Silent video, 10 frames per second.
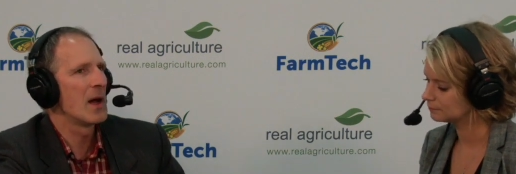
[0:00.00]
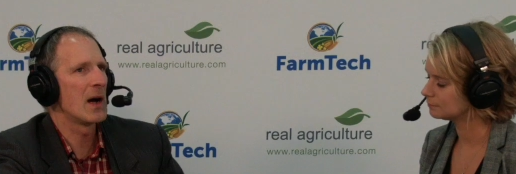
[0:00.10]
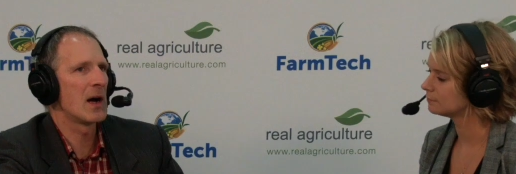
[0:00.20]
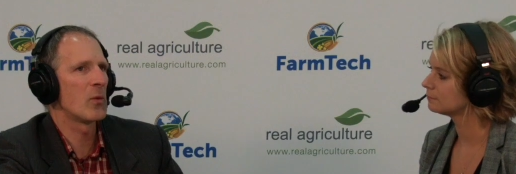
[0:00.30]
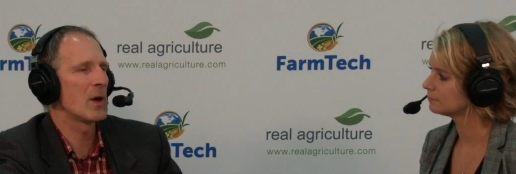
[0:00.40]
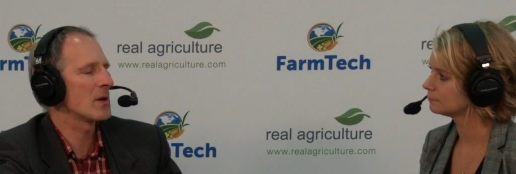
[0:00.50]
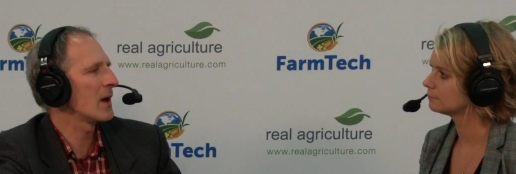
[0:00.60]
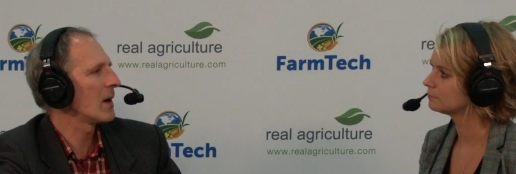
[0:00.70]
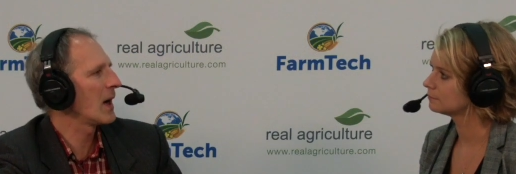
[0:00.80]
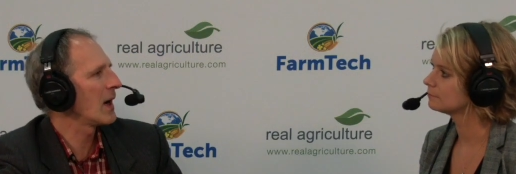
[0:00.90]
Speaker 1: uh, what
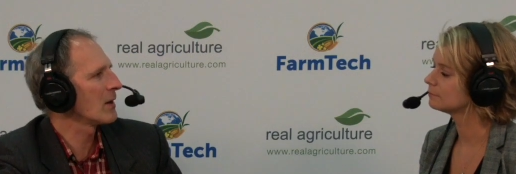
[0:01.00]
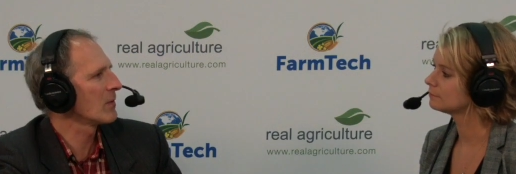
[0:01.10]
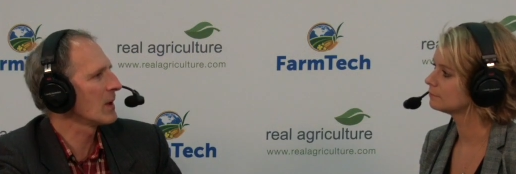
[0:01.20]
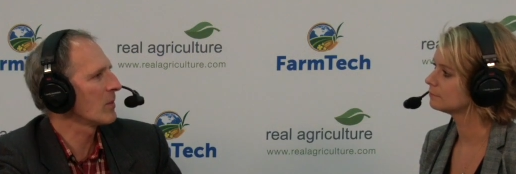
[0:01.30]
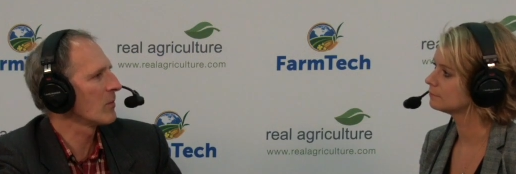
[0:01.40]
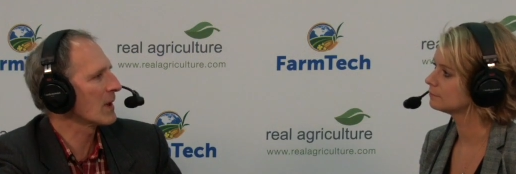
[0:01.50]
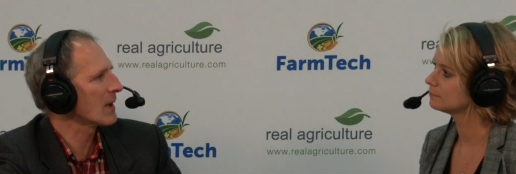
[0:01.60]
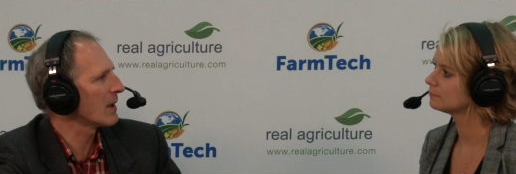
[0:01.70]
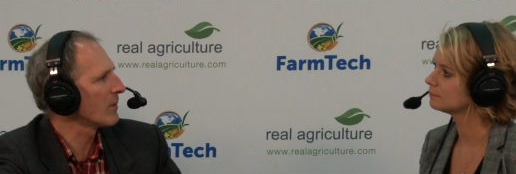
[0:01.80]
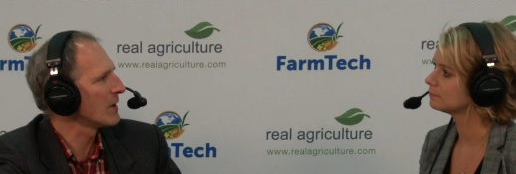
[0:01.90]
how do we
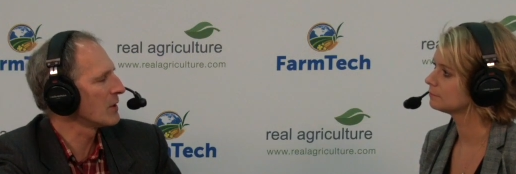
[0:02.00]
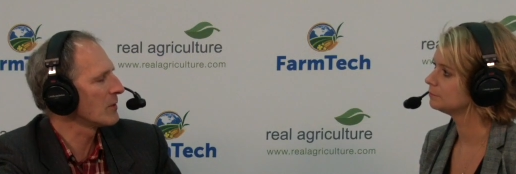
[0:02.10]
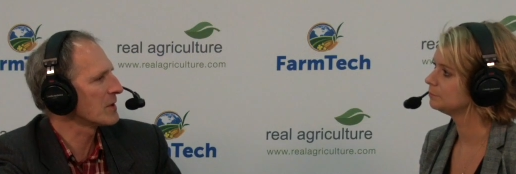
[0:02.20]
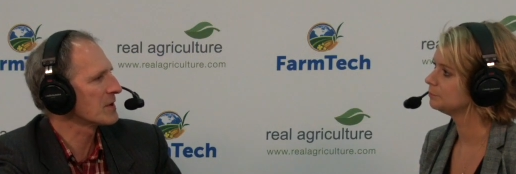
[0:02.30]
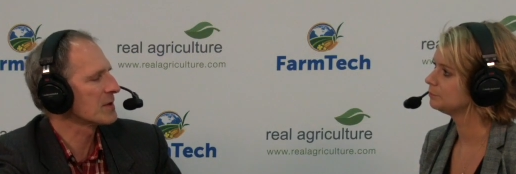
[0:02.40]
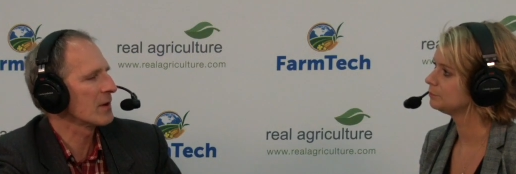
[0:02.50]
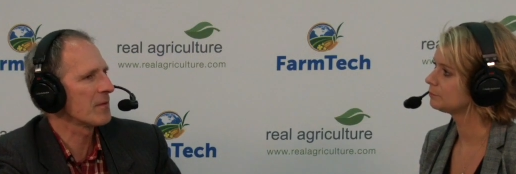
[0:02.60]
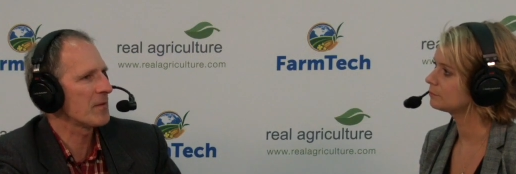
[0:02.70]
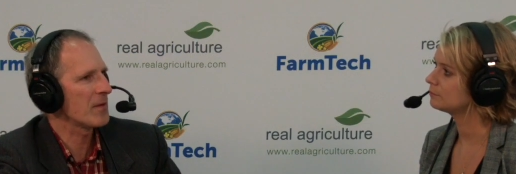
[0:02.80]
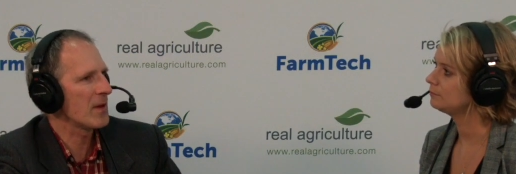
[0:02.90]
what can we do to sort of
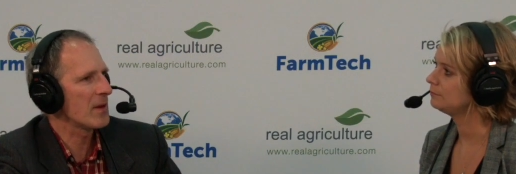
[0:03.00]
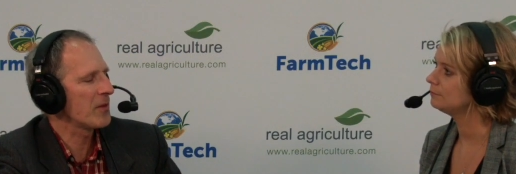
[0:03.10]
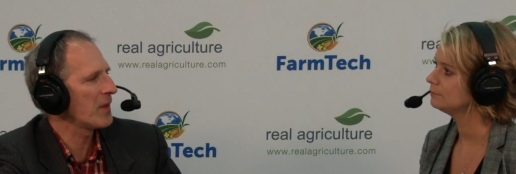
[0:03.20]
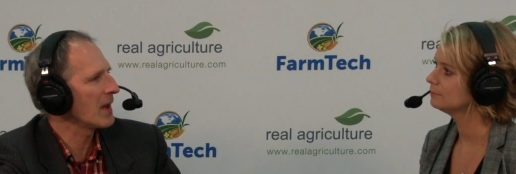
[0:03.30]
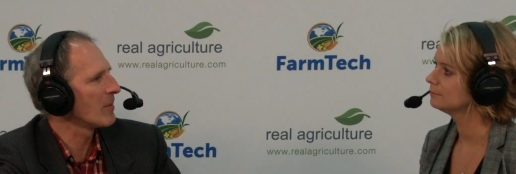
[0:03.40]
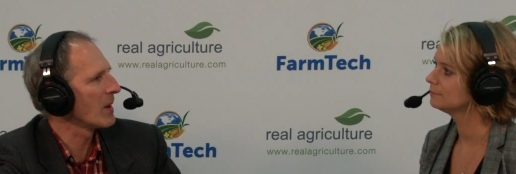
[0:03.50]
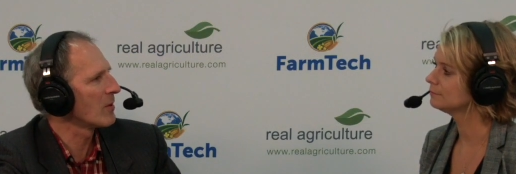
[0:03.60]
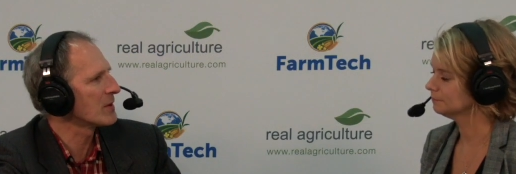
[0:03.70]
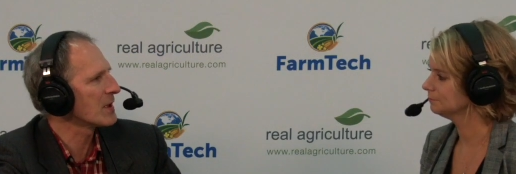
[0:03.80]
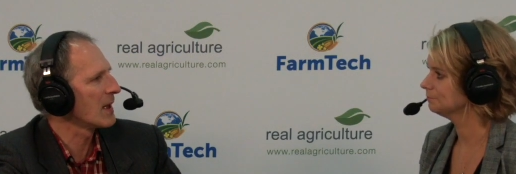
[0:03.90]
think
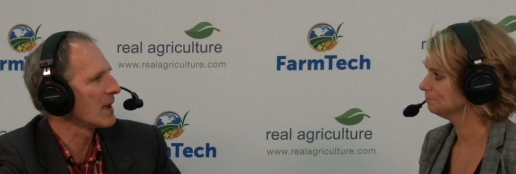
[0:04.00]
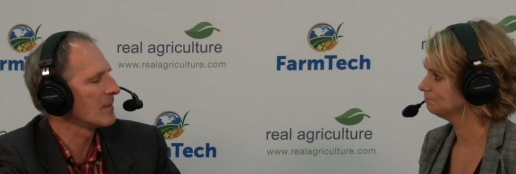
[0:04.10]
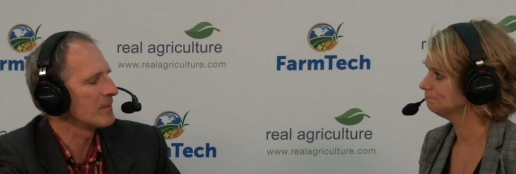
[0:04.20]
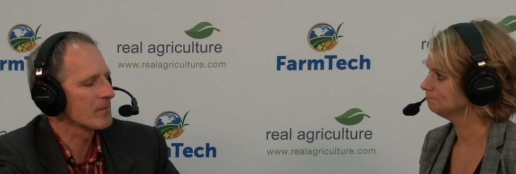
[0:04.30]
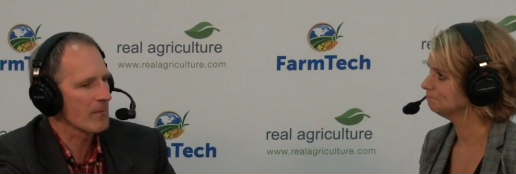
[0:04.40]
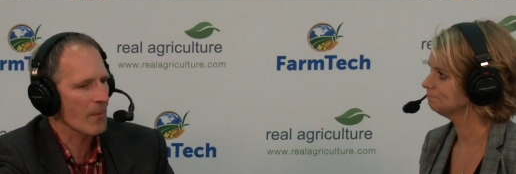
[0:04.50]
about um,